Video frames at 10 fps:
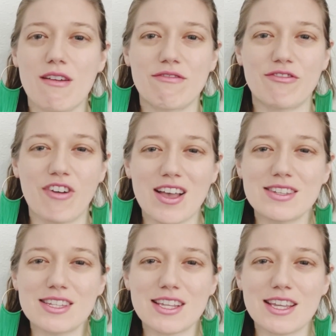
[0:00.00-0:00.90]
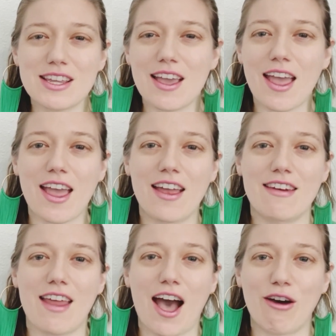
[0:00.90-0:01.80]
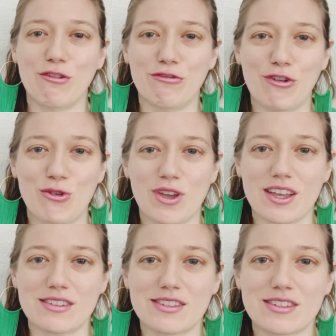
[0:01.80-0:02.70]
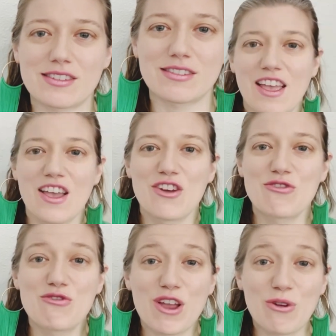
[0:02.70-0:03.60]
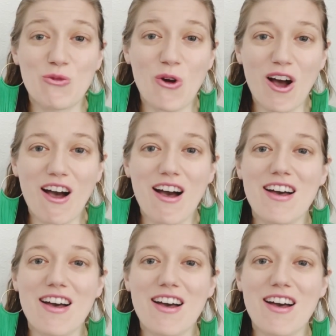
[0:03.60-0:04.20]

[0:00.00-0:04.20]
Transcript: fuzzy and out of focus. Renoir,